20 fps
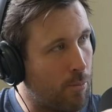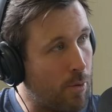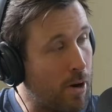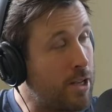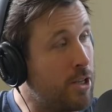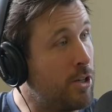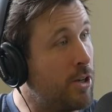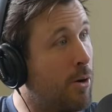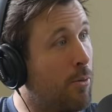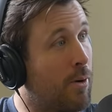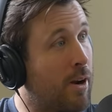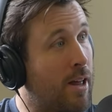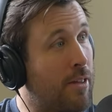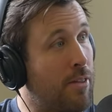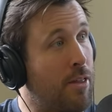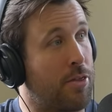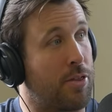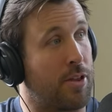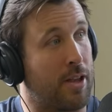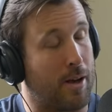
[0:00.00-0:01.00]
And you know, one
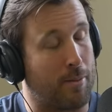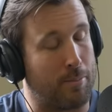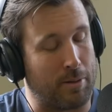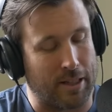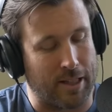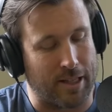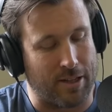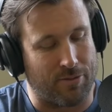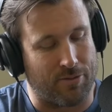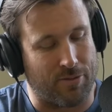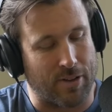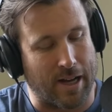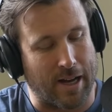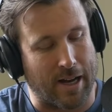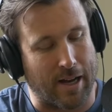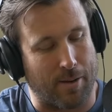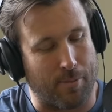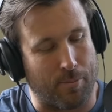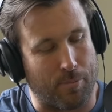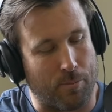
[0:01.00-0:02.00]
other thing I believe,
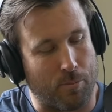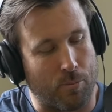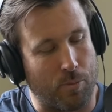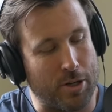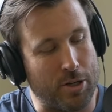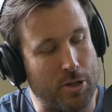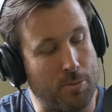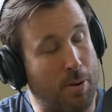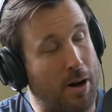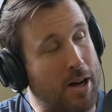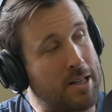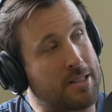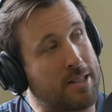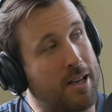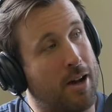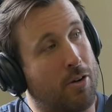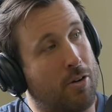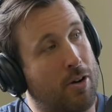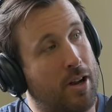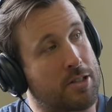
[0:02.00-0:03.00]
when you buy
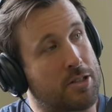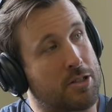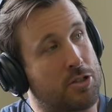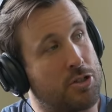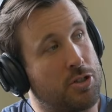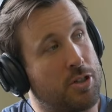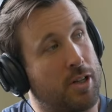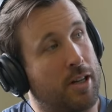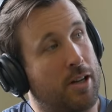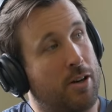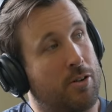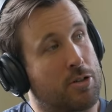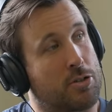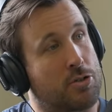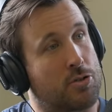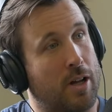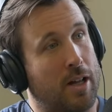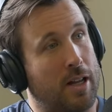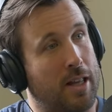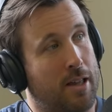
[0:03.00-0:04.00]
sauerkrauts and shit here in
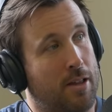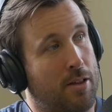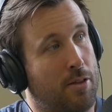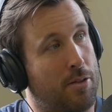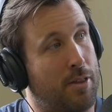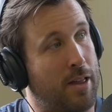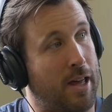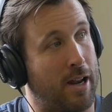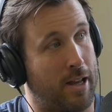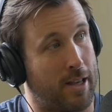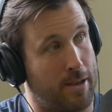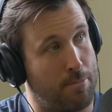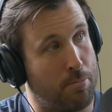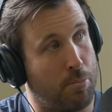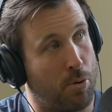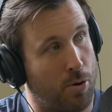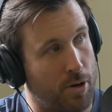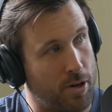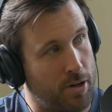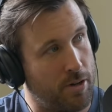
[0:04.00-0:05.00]
Australia that are
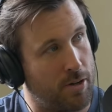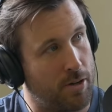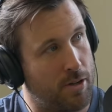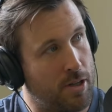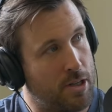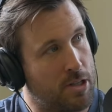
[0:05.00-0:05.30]
imported.